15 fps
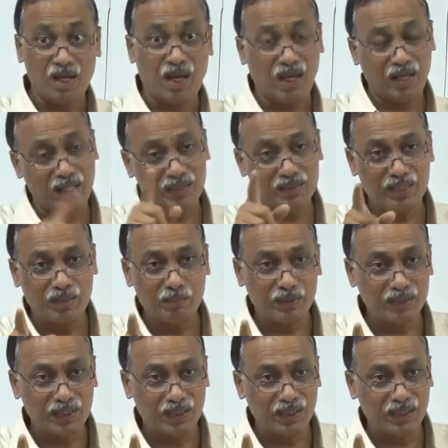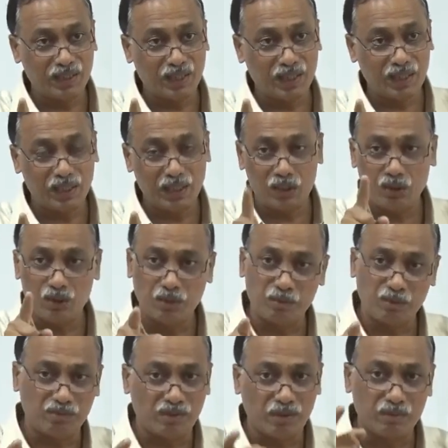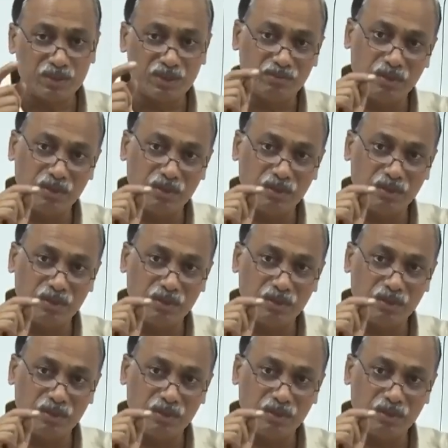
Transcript: Against that budgeted target your performance